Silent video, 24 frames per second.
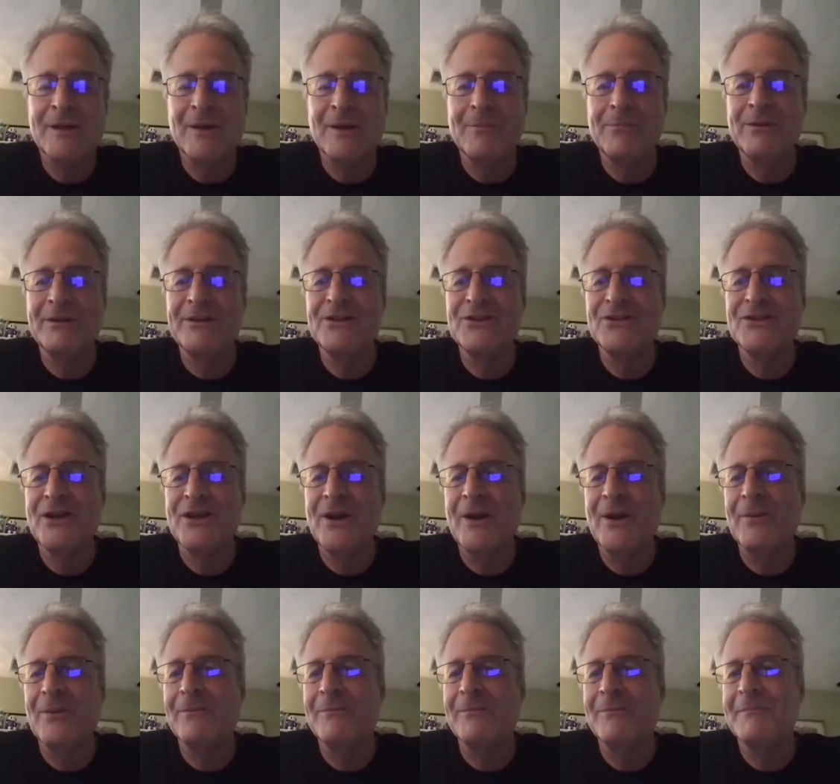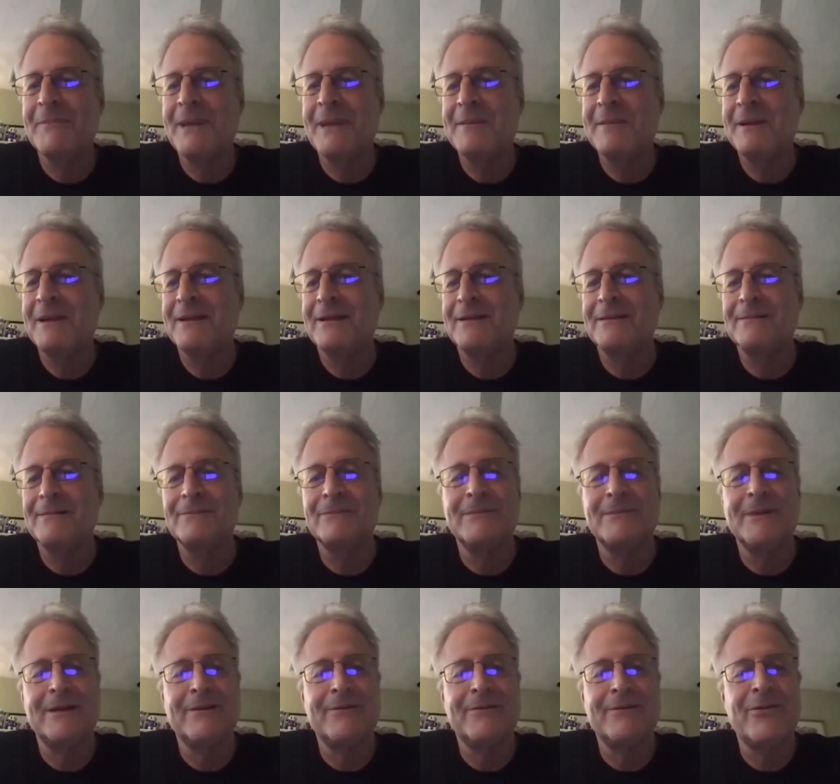you know, please share maybe a,
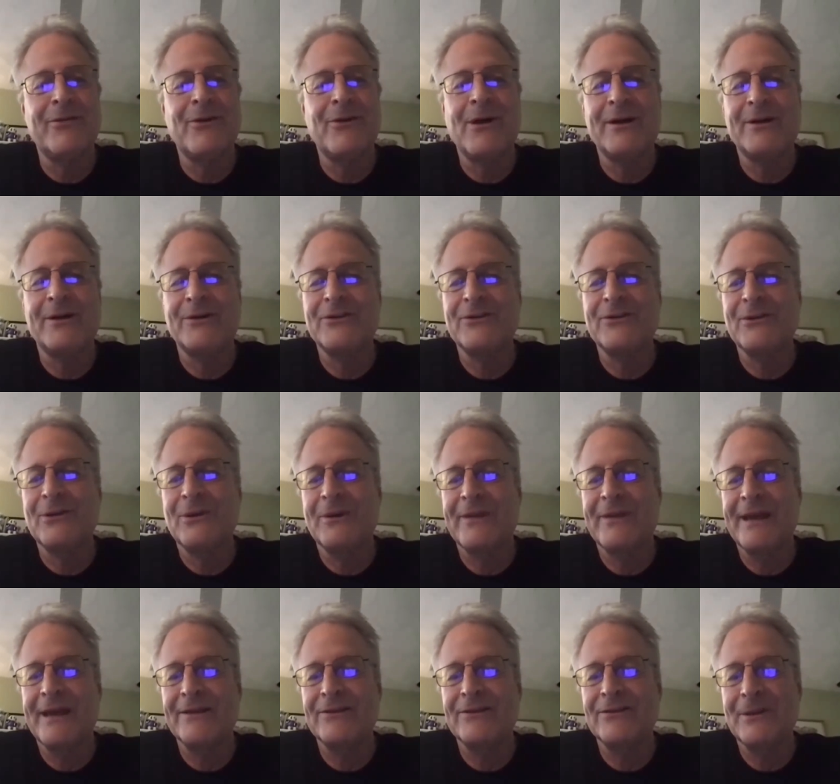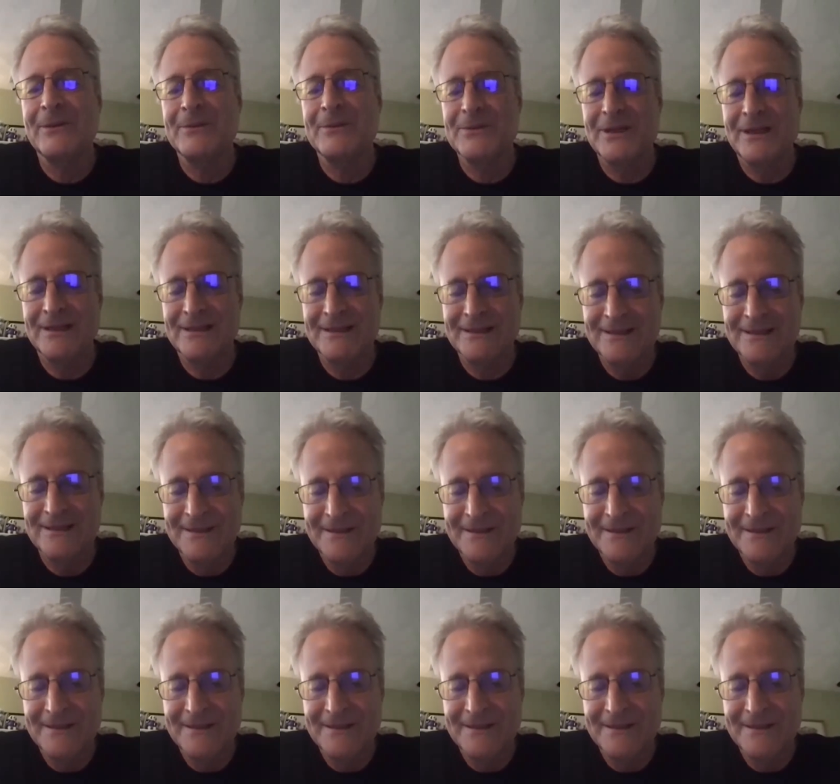a thought or two on that subject.